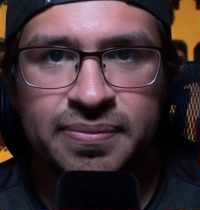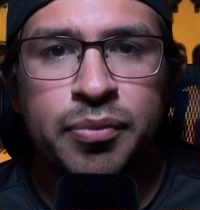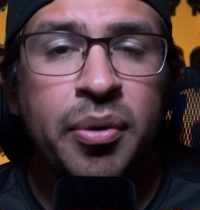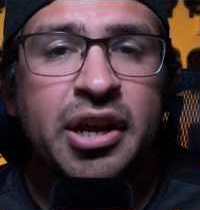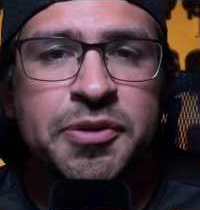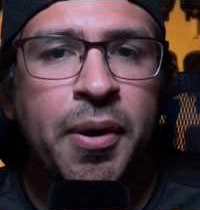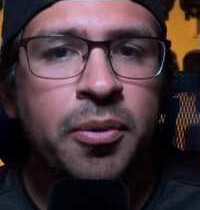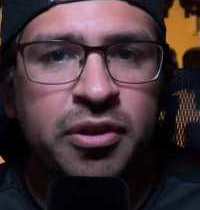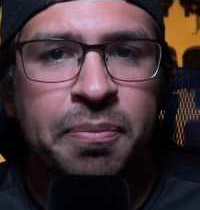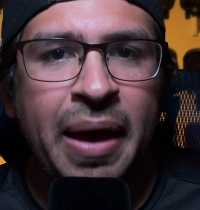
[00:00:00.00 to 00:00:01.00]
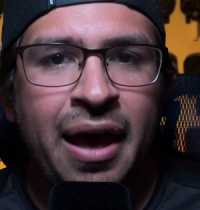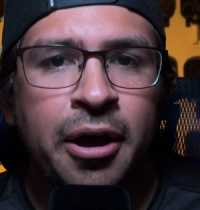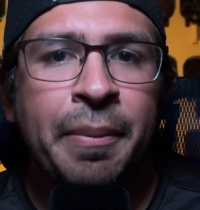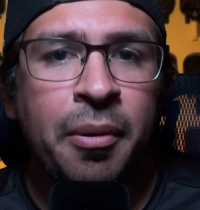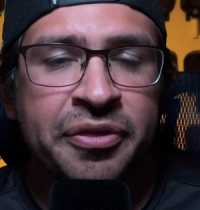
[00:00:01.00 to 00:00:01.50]
But when I spoke with Matt
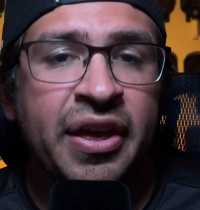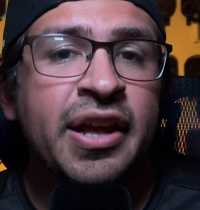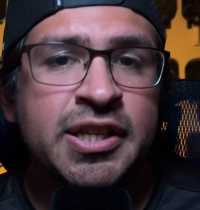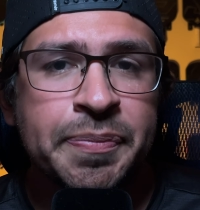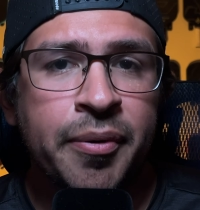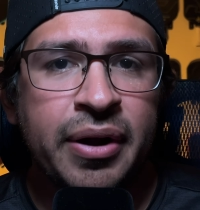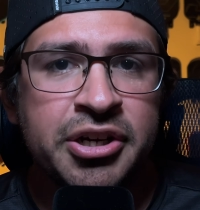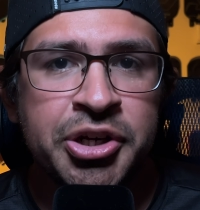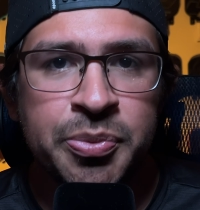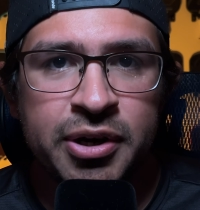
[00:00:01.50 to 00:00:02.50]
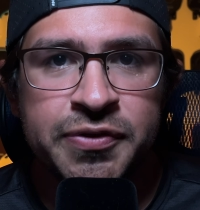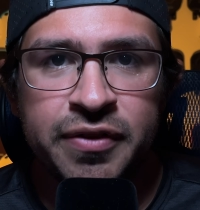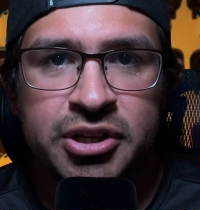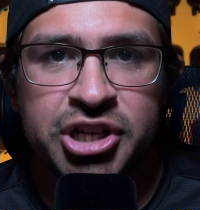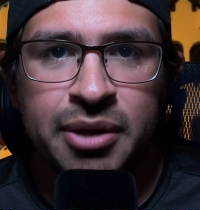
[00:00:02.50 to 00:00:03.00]
about what the inspiration was
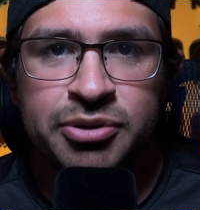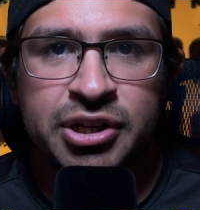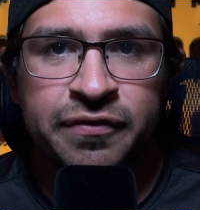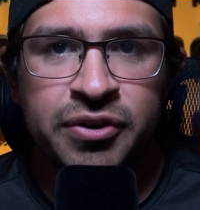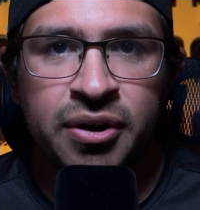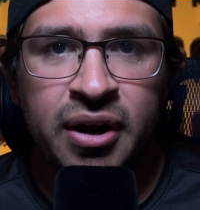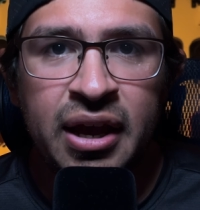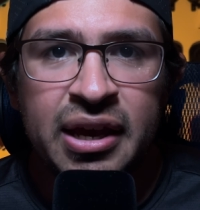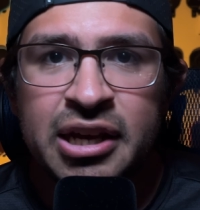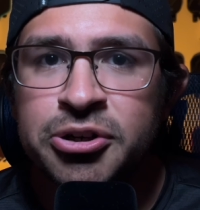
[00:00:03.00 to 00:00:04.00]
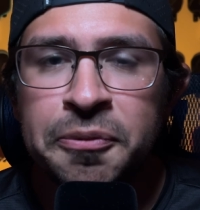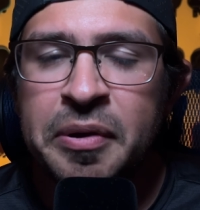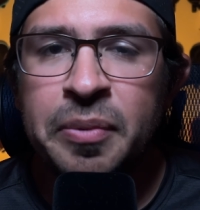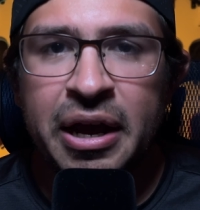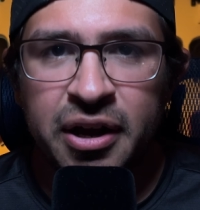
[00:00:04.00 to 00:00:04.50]
for the Shapeshifter, he told
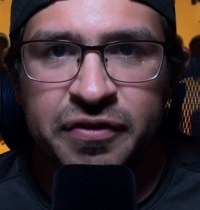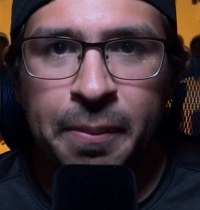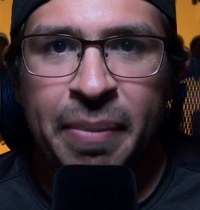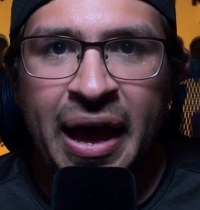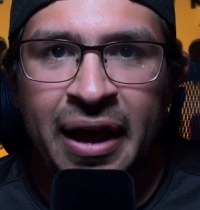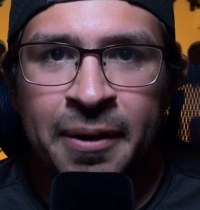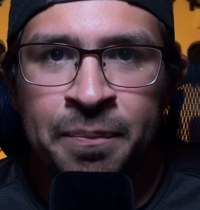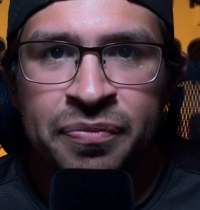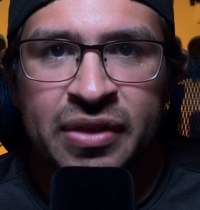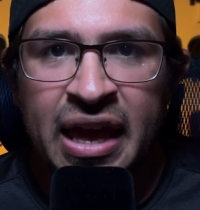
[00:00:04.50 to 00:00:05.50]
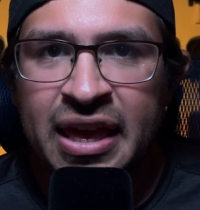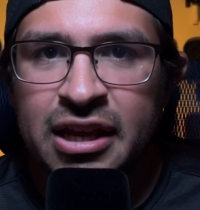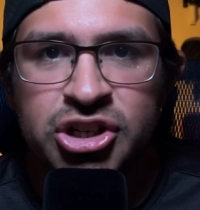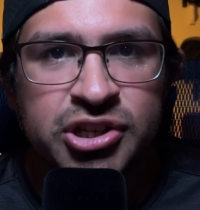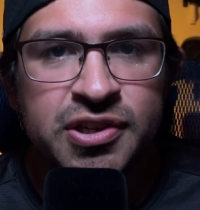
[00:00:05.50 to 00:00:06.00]
me right off the bat that
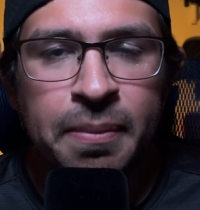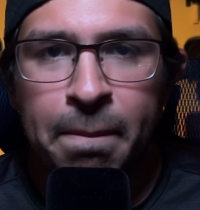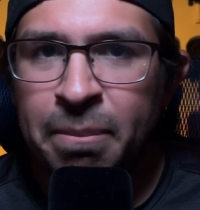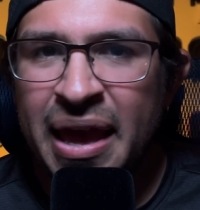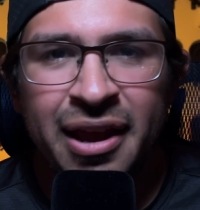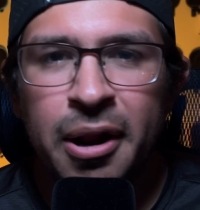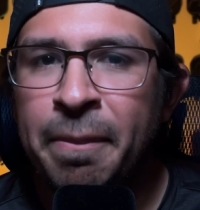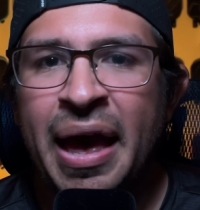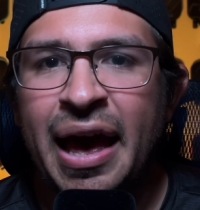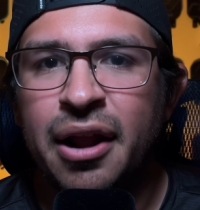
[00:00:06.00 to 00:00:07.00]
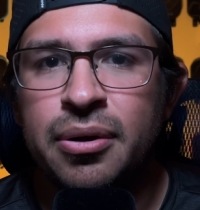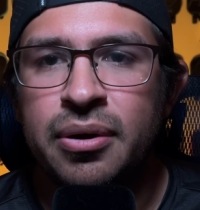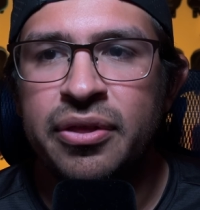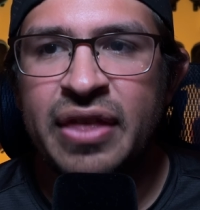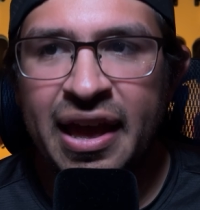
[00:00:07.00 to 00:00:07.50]
he just made a
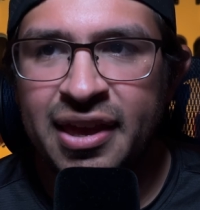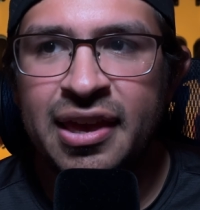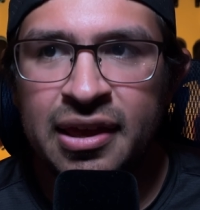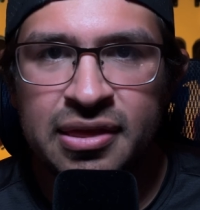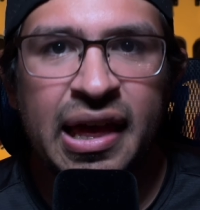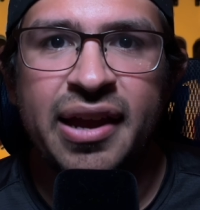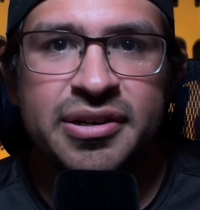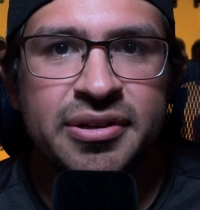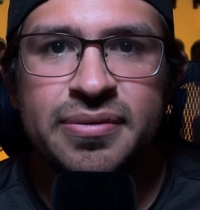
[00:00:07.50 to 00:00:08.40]
paddle that he liked.